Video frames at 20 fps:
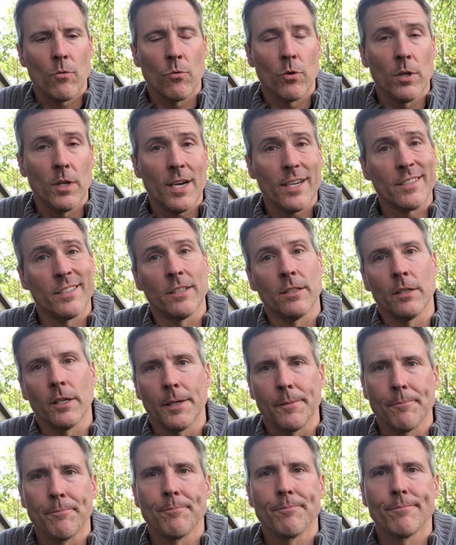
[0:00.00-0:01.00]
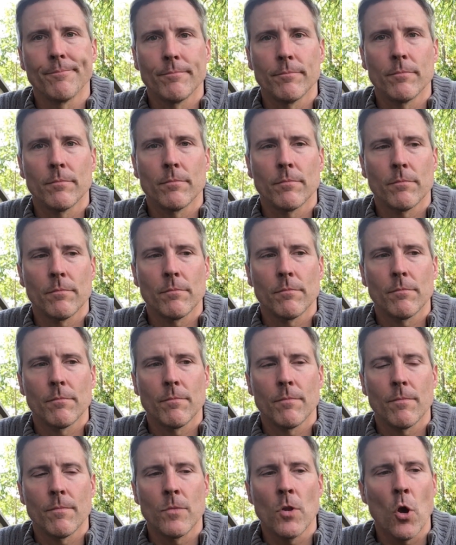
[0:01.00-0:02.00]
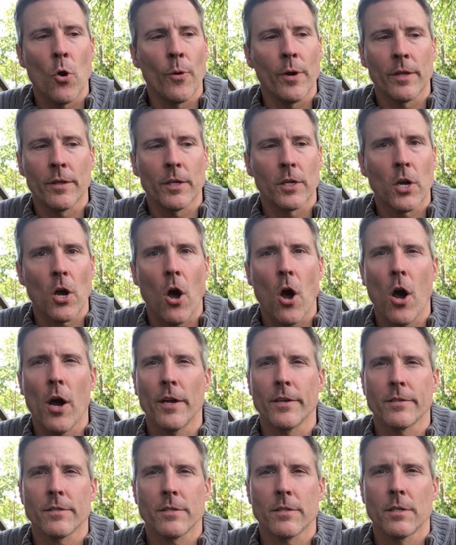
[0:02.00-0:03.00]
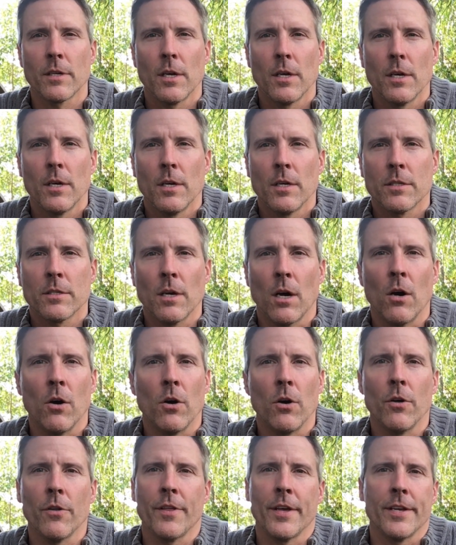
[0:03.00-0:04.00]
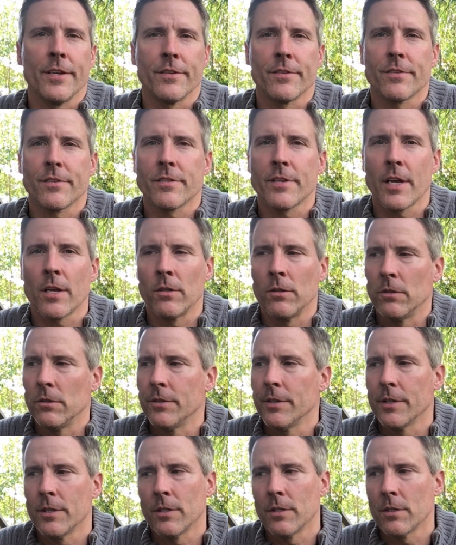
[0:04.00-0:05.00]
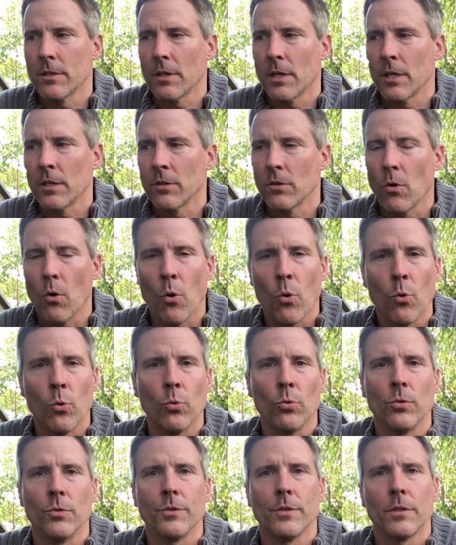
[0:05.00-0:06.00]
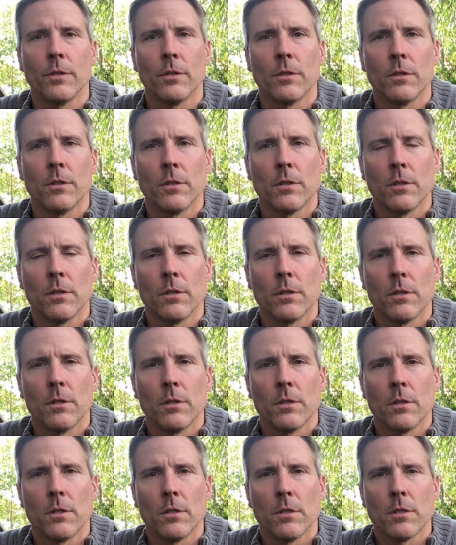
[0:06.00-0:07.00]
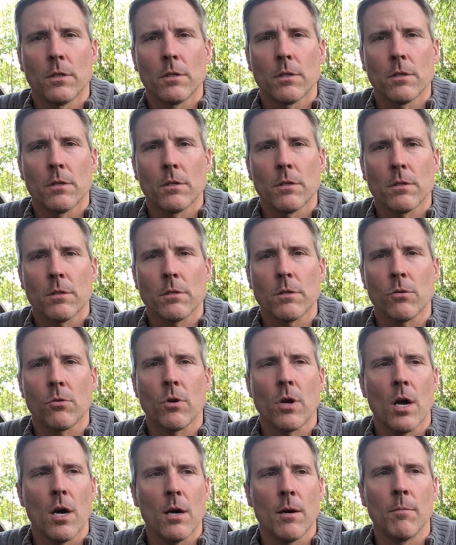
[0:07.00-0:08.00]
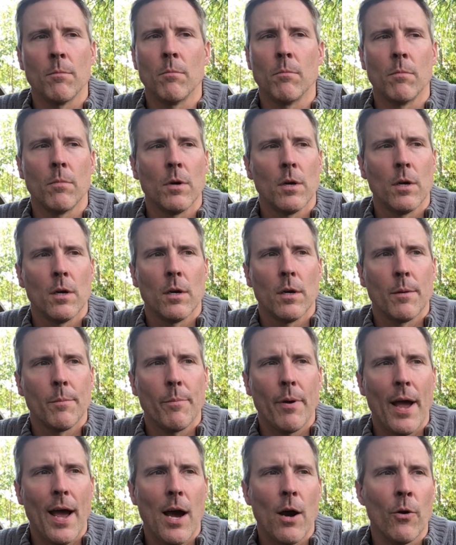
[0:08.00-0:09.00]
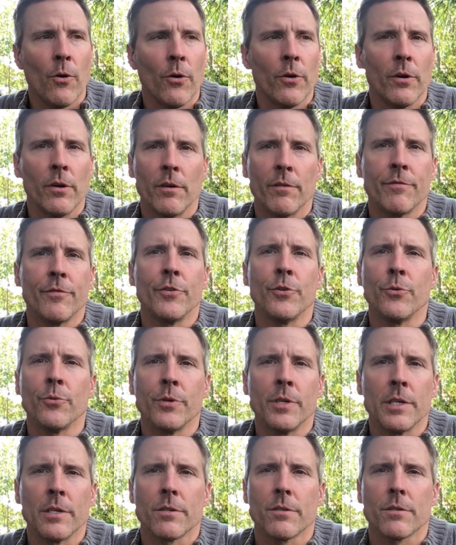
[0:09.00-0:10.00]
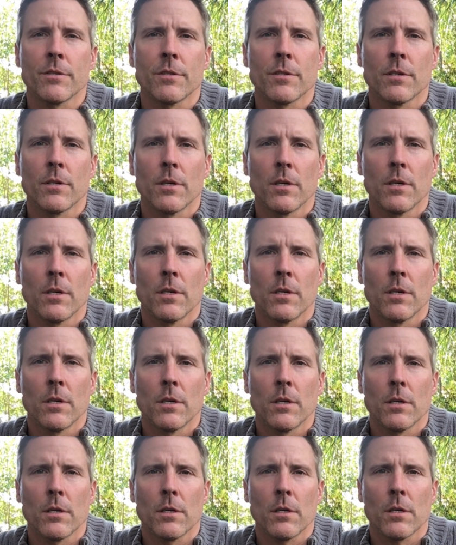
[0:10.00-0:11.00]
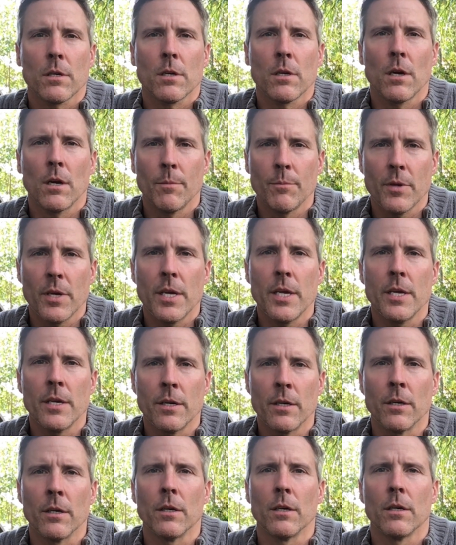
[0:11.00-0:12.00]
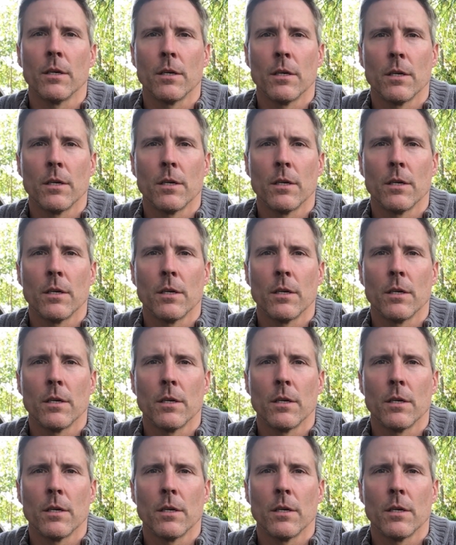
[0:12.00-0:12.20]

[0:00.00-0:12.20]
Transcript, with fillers: reluctantly, knowing the cost to all that is settled and, and old. So come, power of newness, come here,